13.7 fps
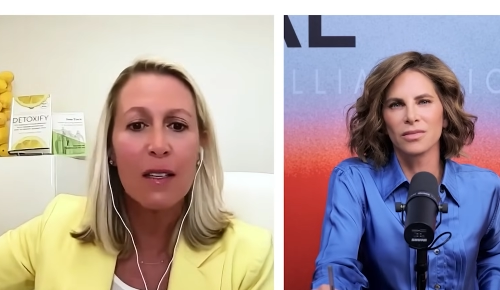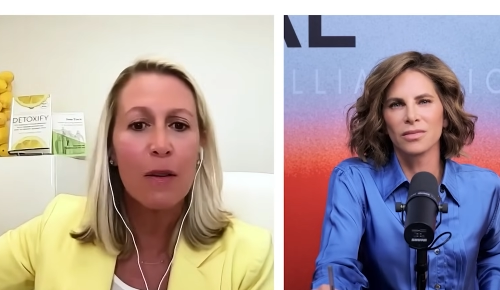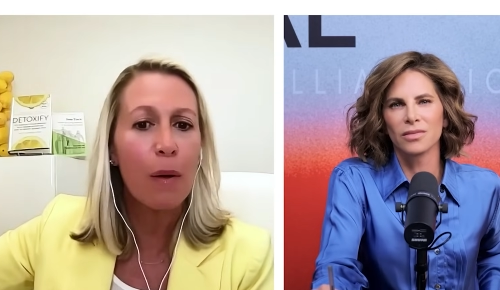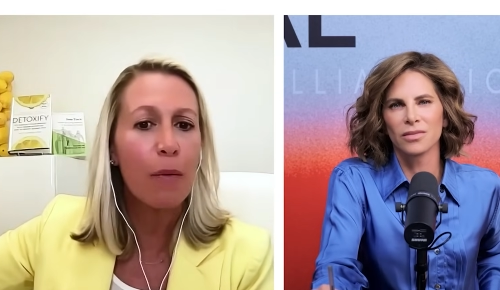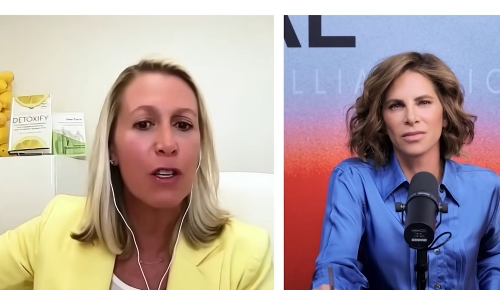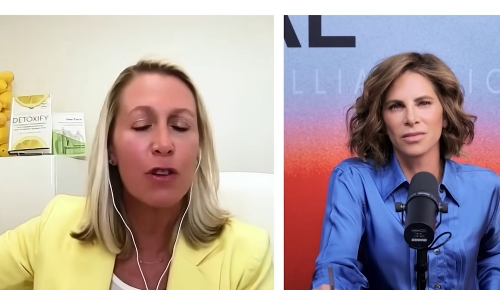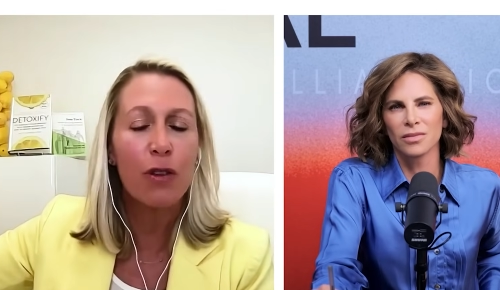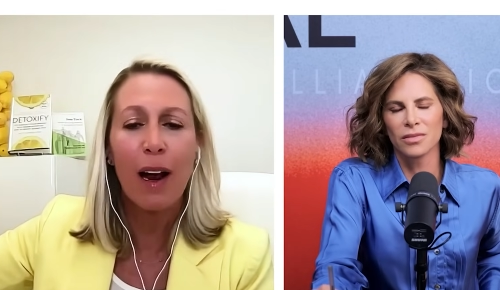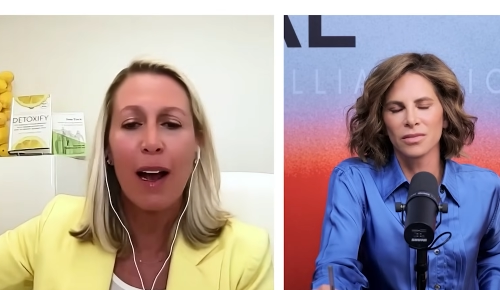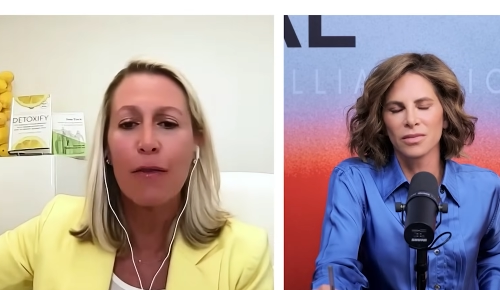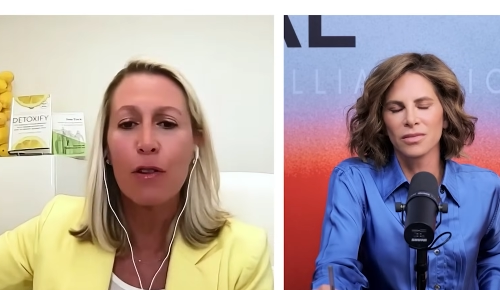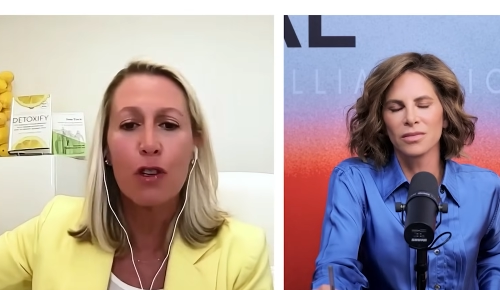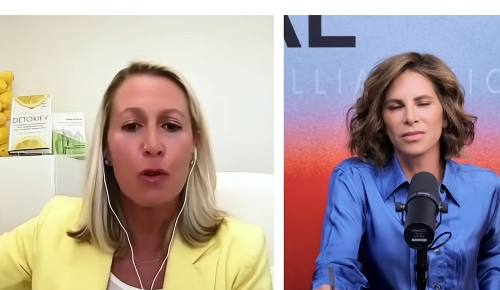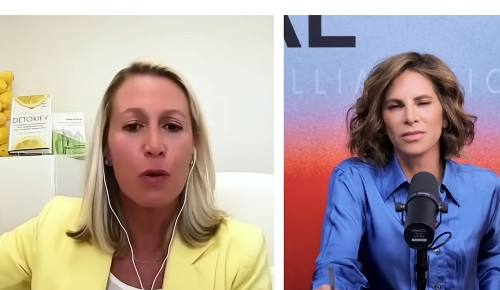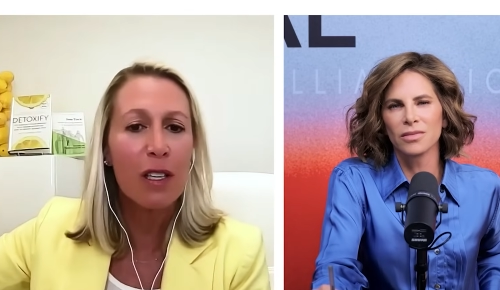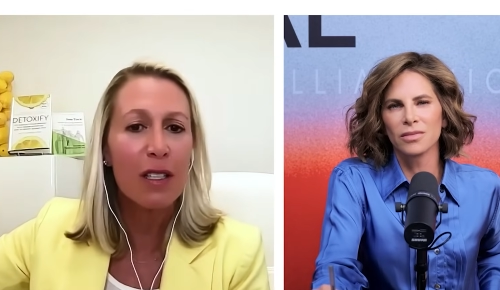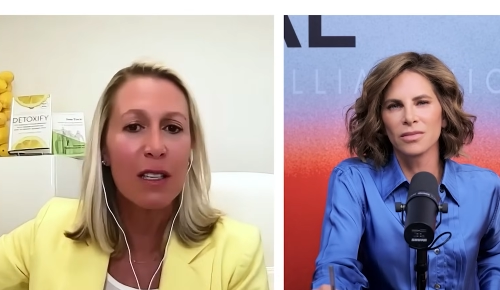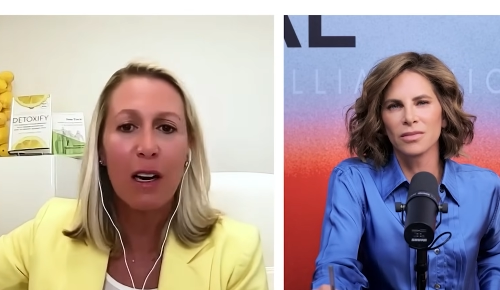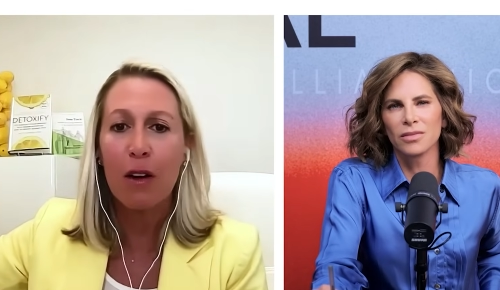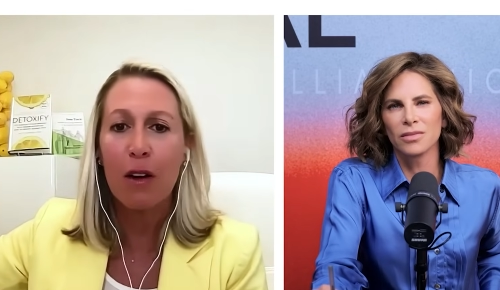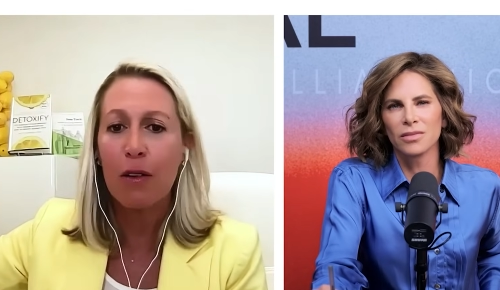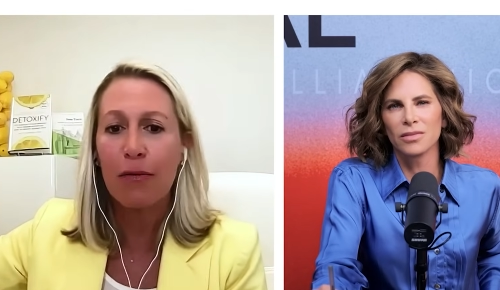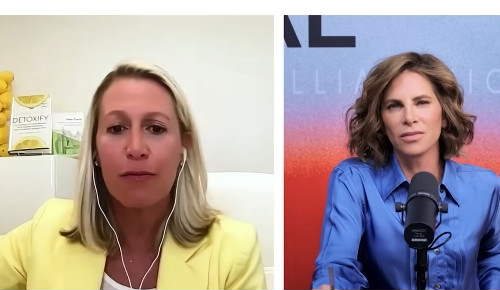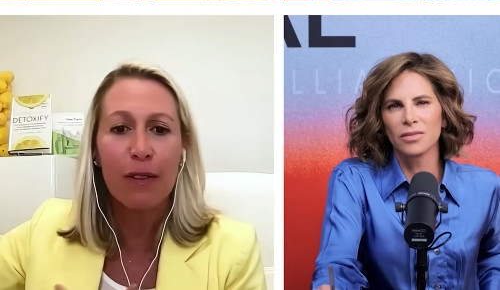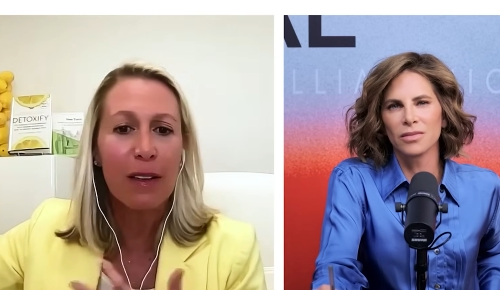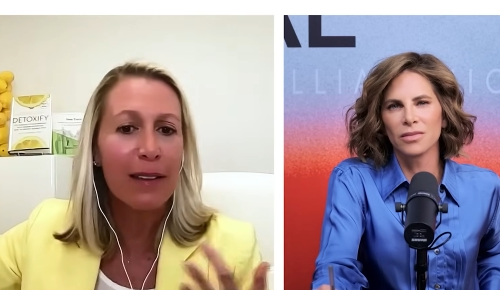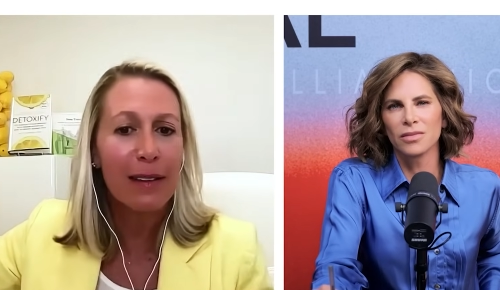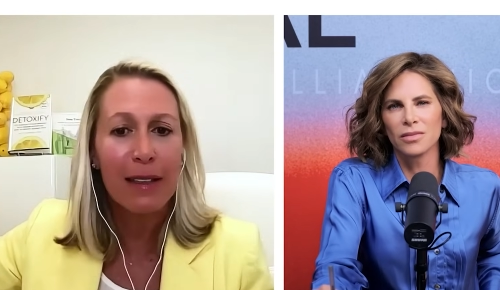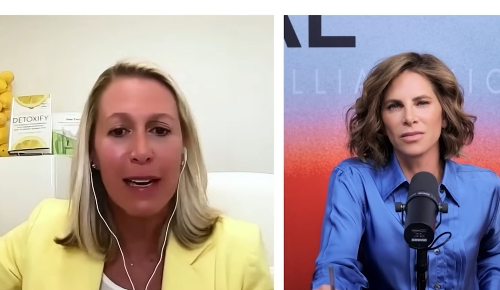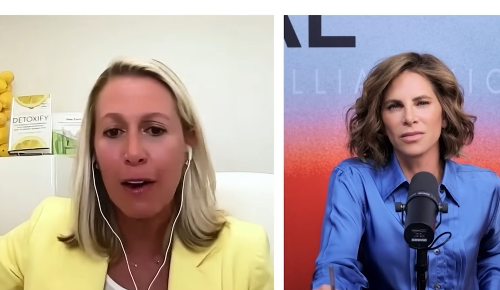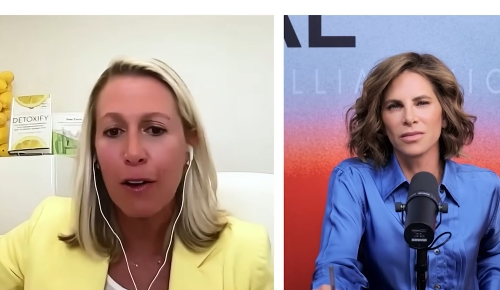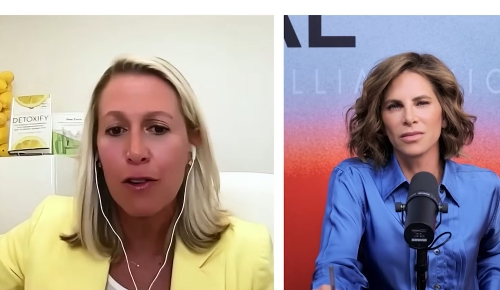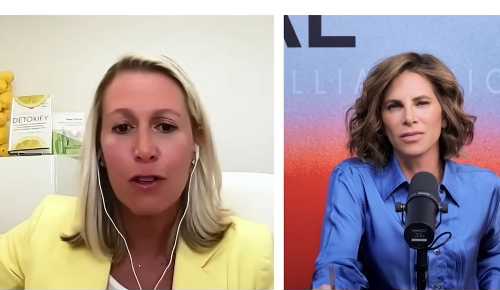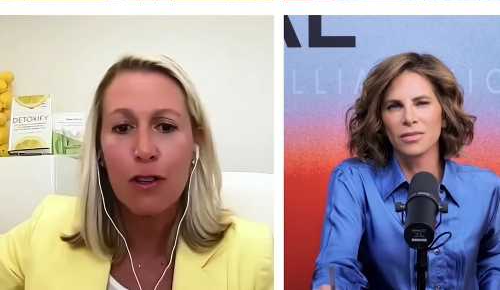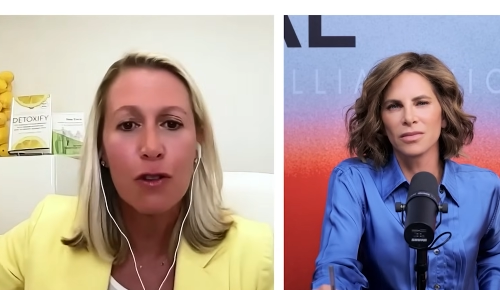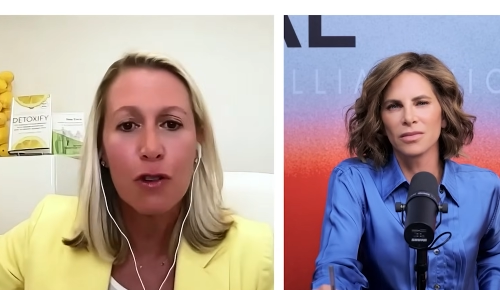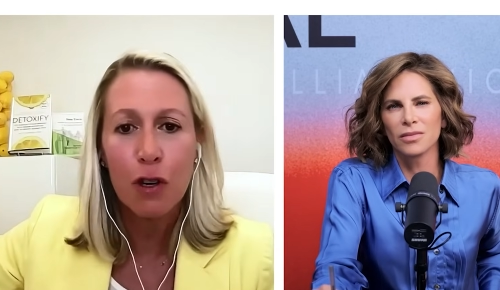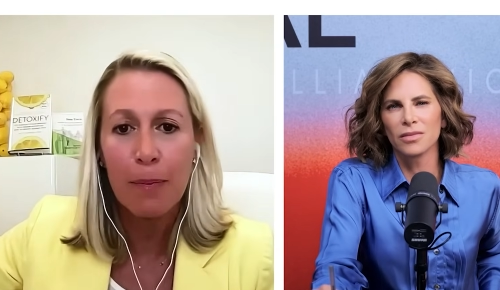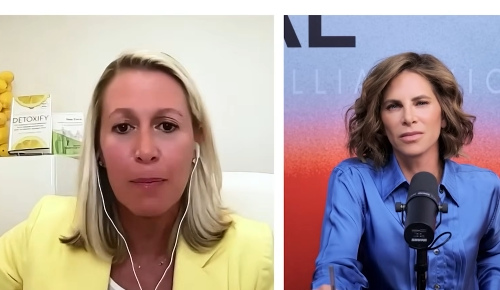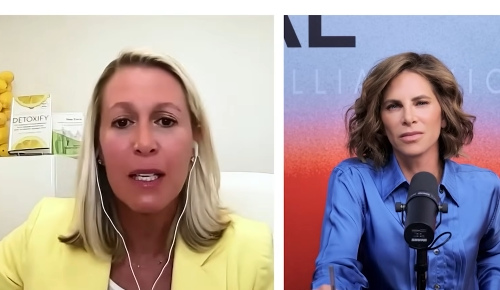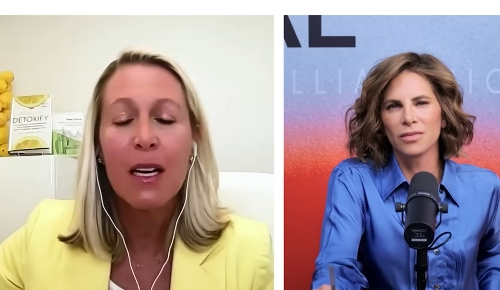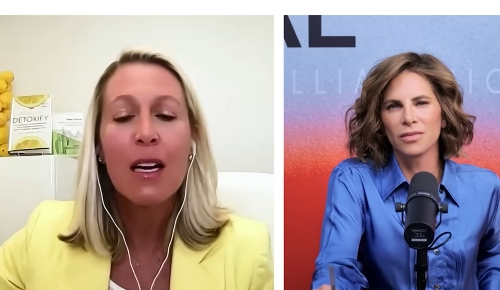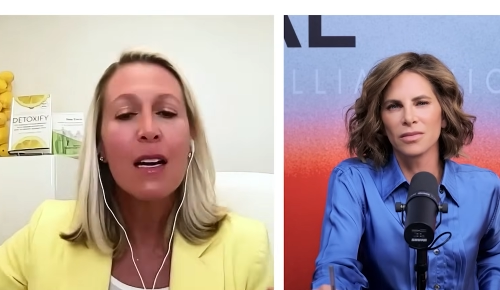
Speaker 1: And when we travel short, day or two trips,